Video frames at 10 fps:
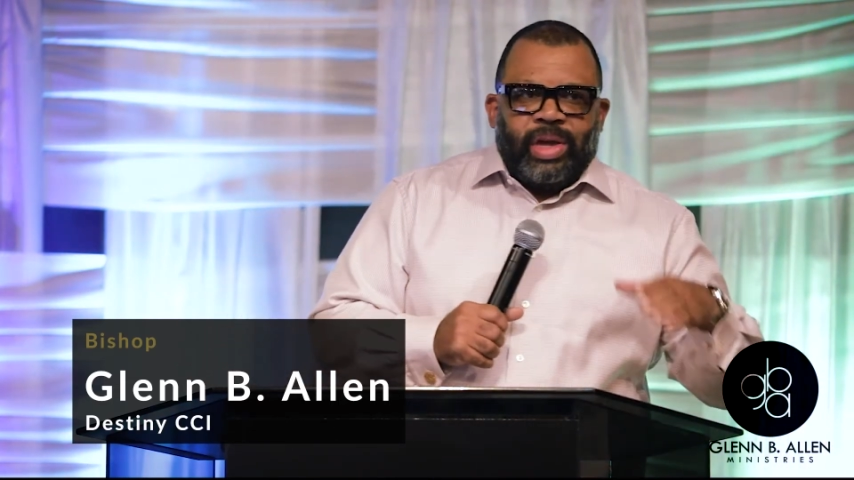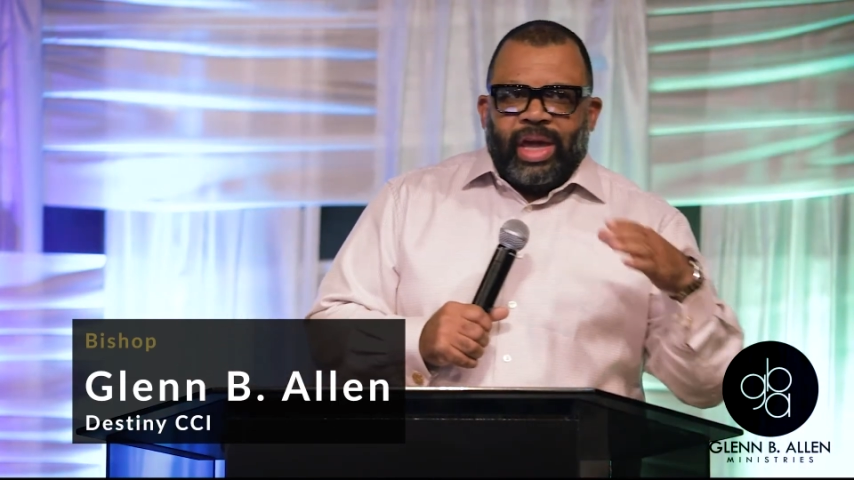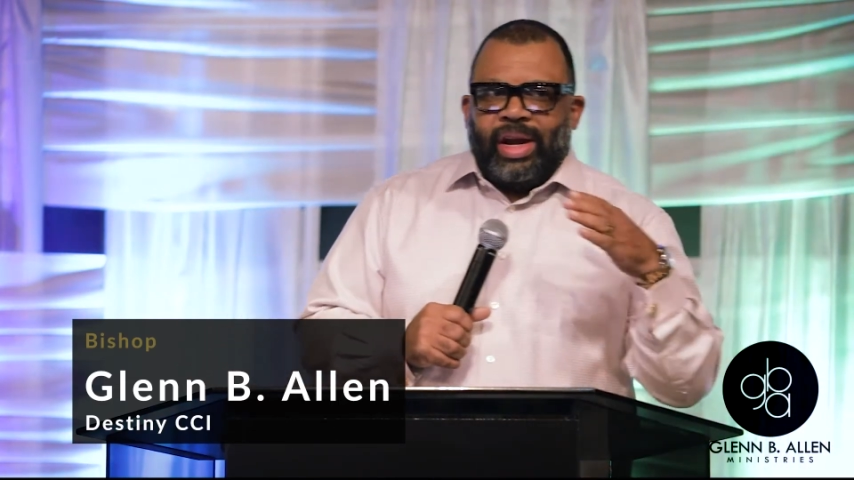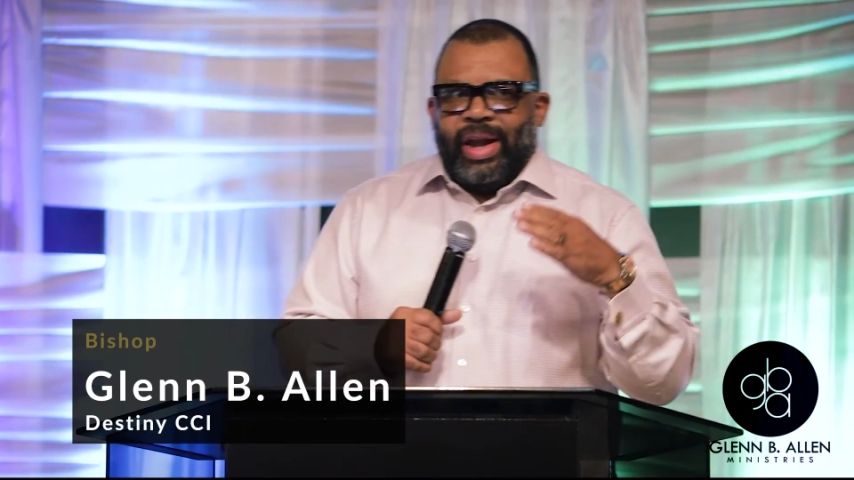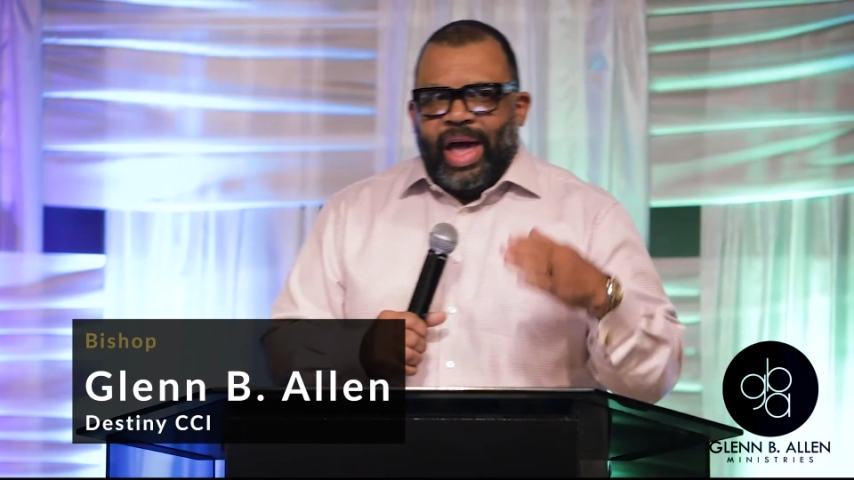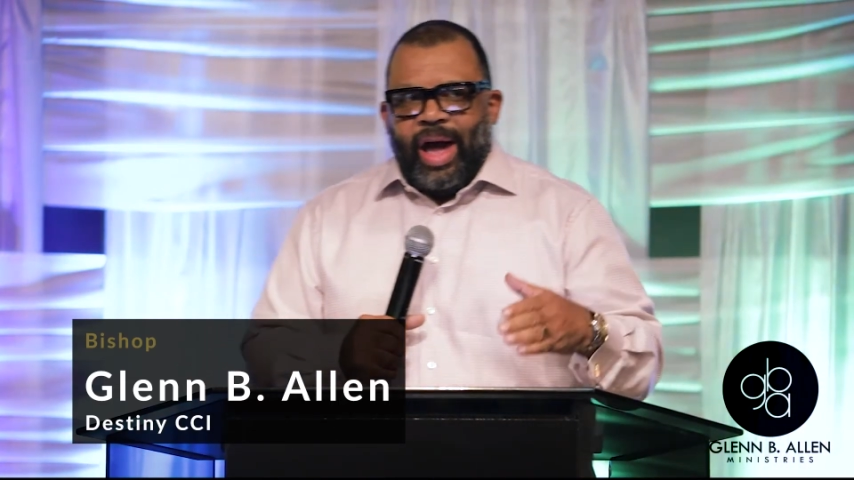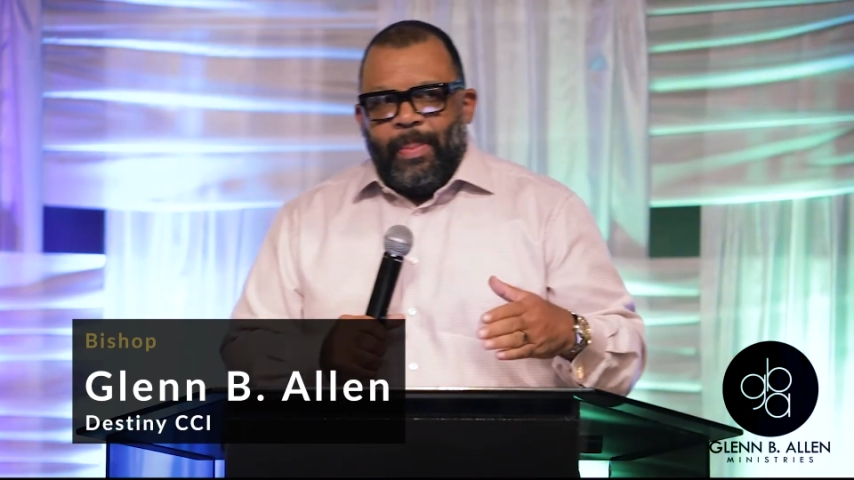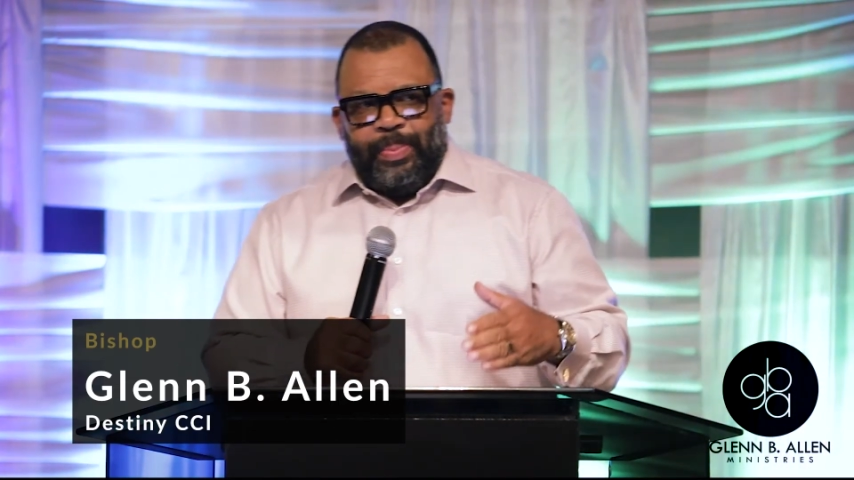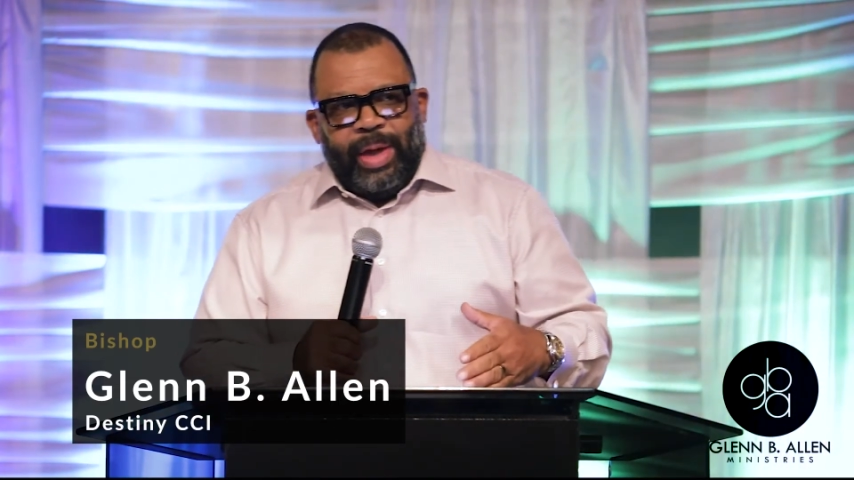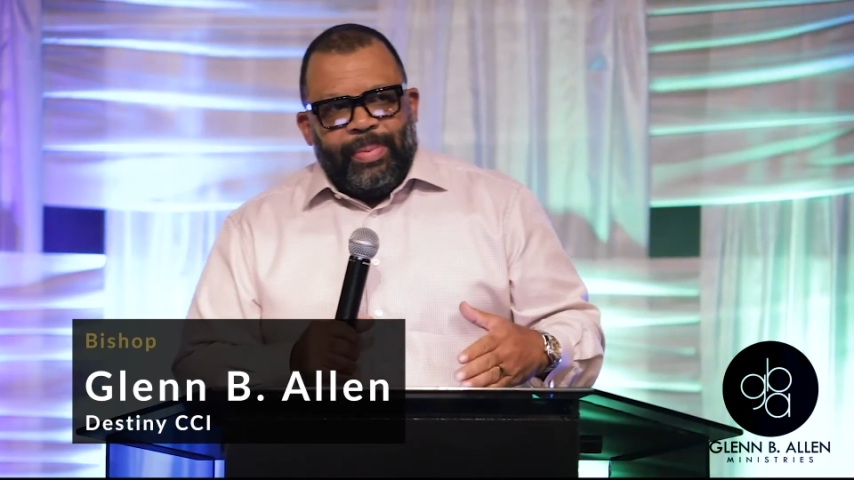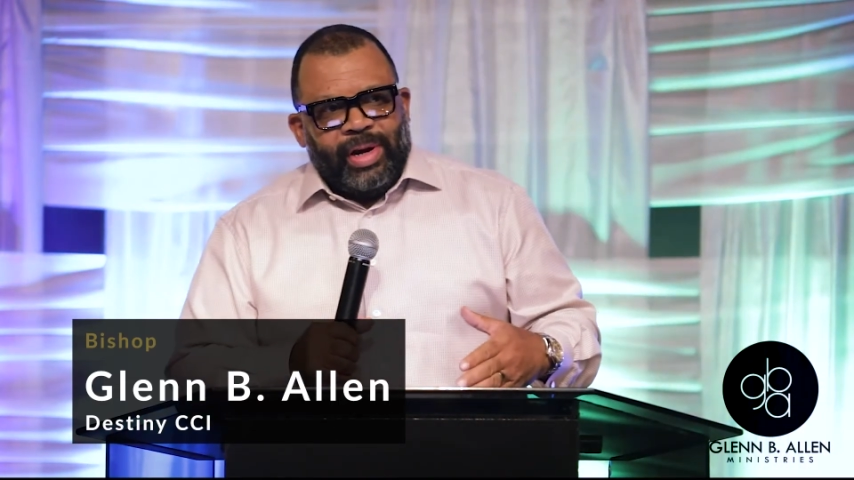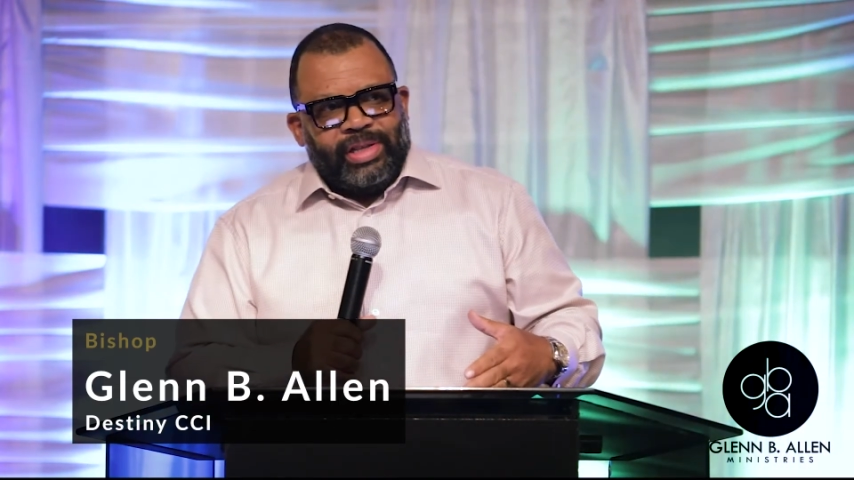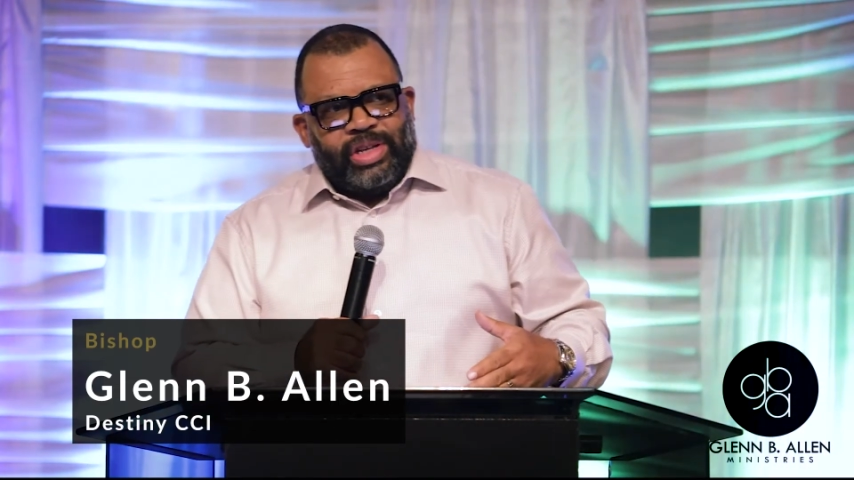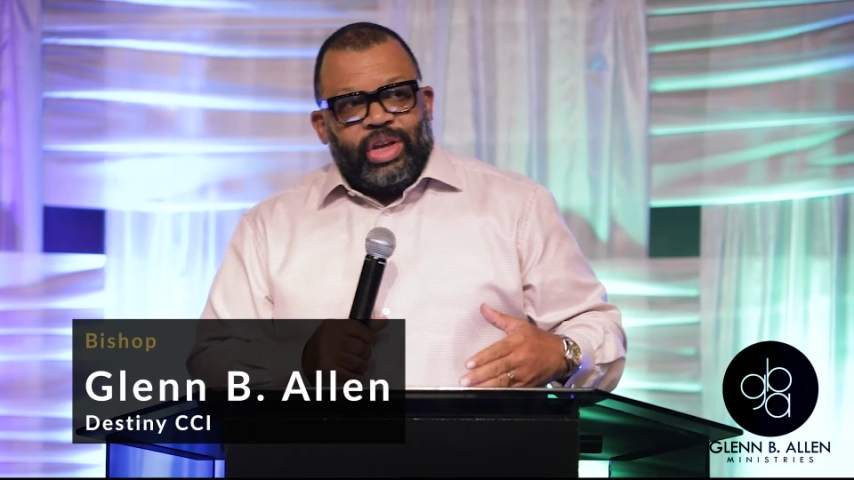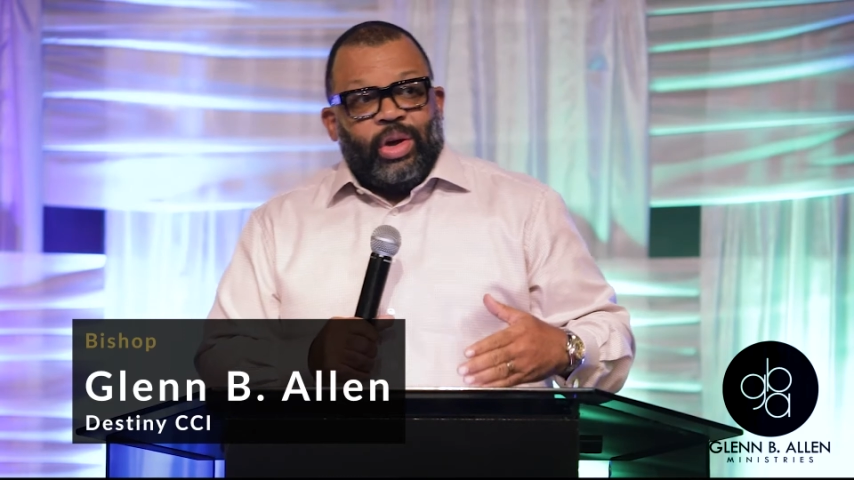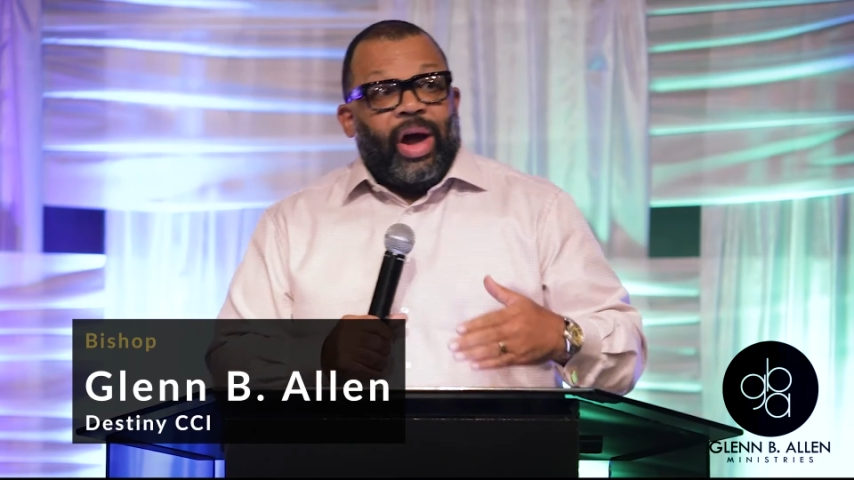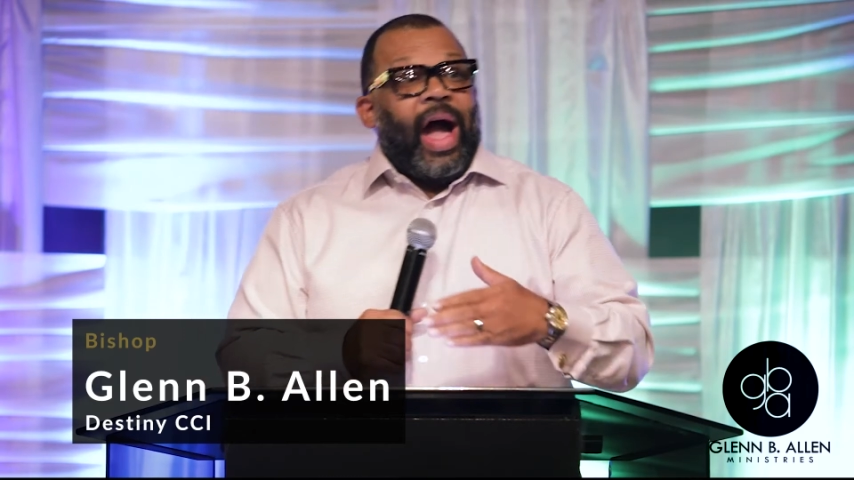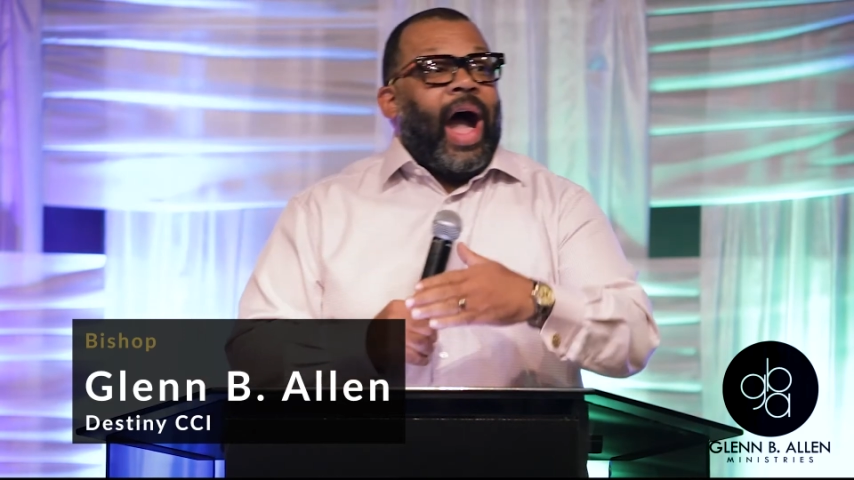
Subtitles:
can't allow people into your